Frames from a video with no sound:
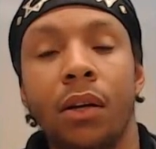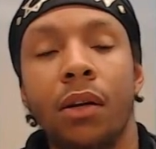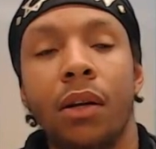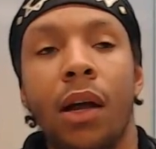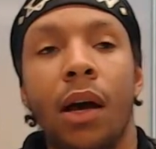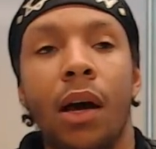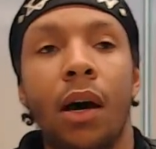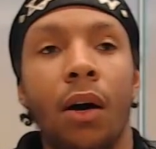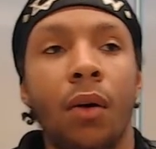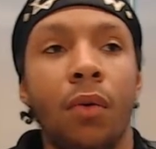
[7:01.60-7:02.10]

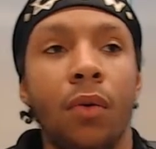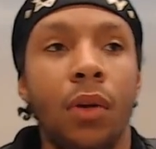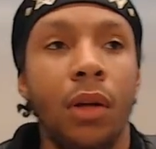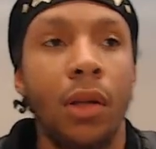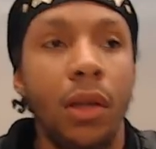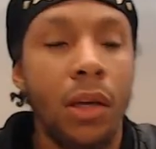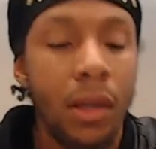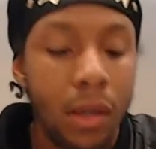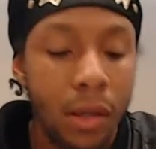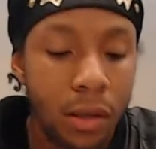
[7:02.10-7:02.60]
Now
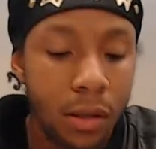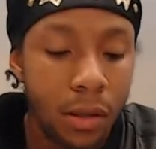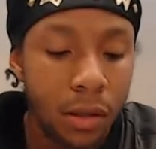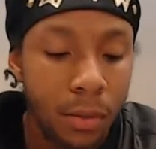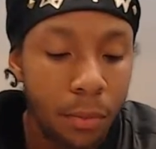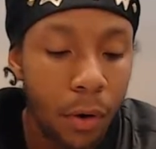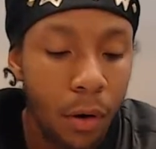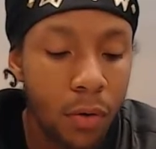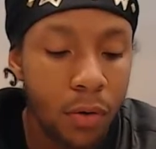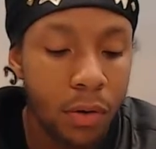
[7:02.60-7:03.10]

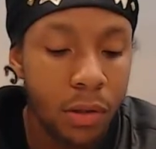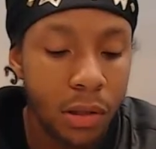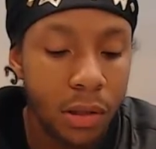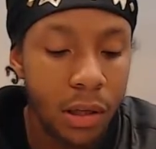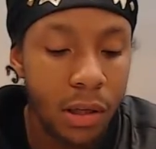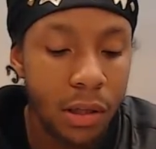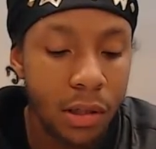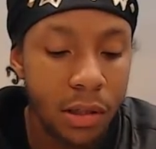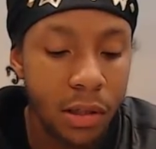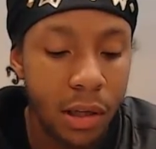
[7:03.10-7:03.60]
Moses
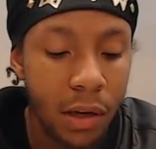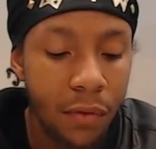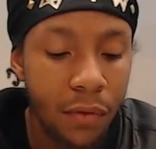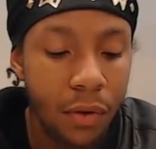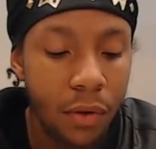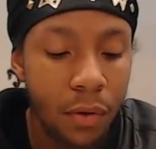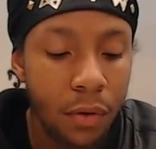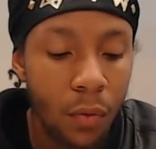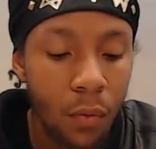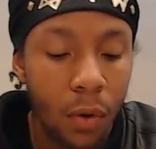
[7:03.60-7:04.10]
is giving
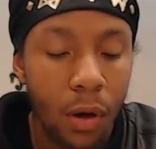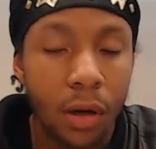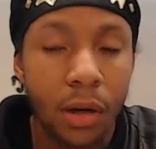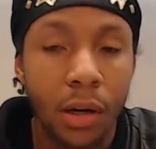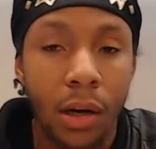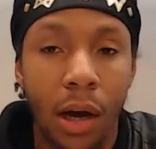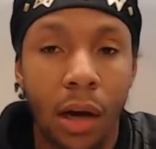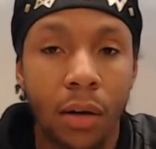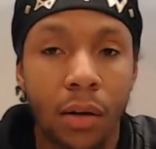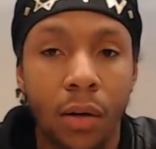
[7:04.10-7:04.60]
you the
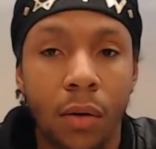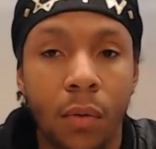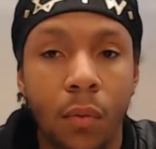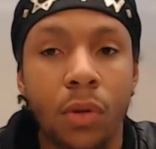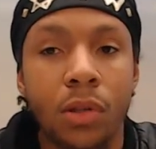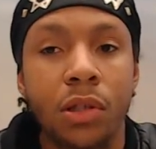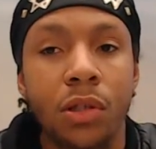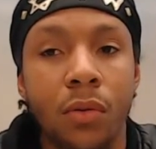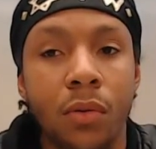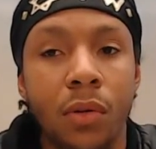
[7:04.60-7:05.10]
rundown on
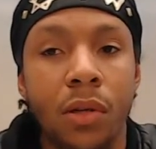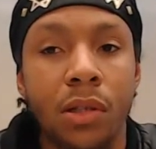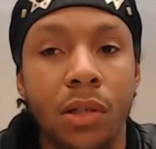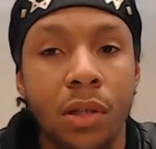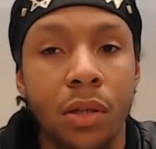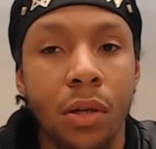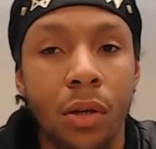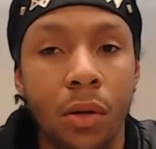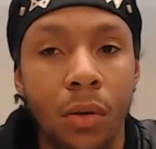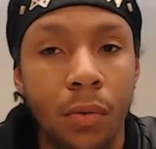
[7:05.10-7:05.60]
what you need
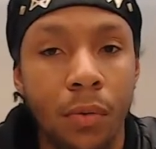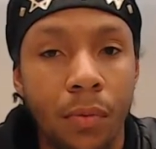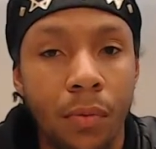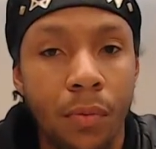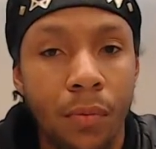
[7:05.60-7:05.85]
to do.